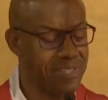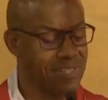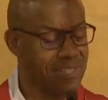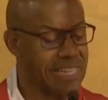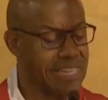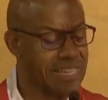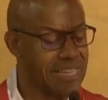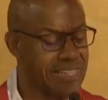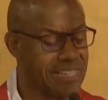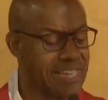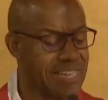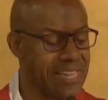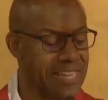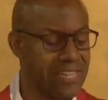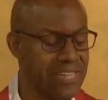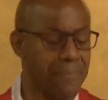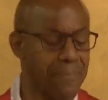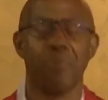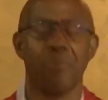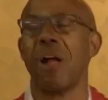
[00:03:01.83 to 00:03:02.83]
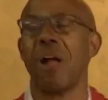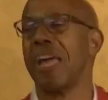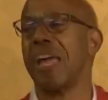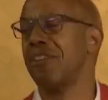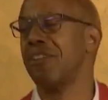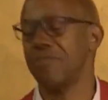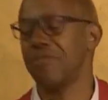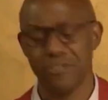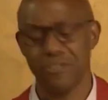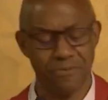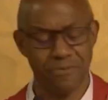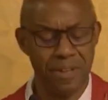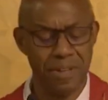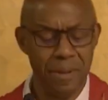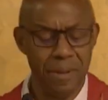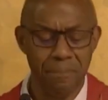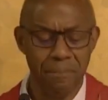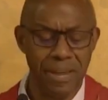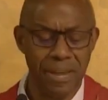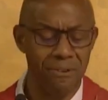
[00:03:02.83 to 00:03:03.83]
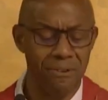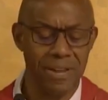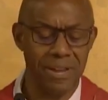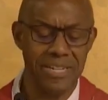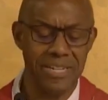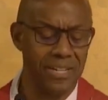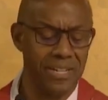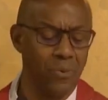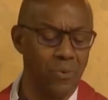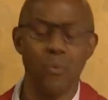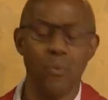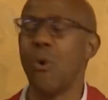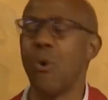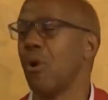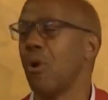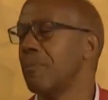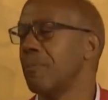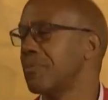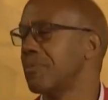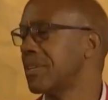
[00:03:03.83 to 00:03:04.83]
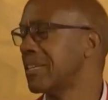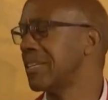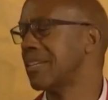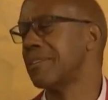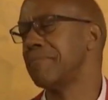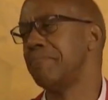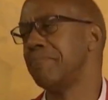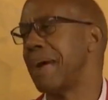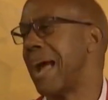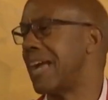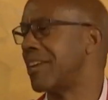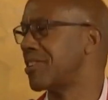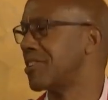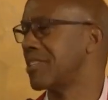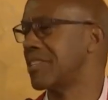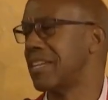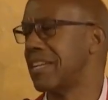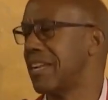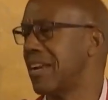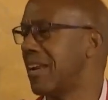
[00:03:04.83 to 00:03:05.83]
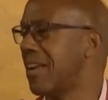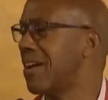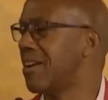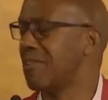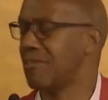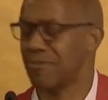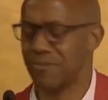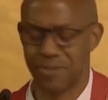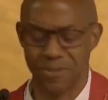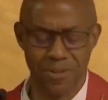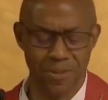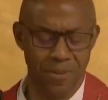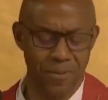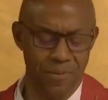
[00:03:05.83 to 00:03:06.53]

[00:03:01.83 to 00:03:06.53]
things, yet deprived of parental warmth and compassion and love.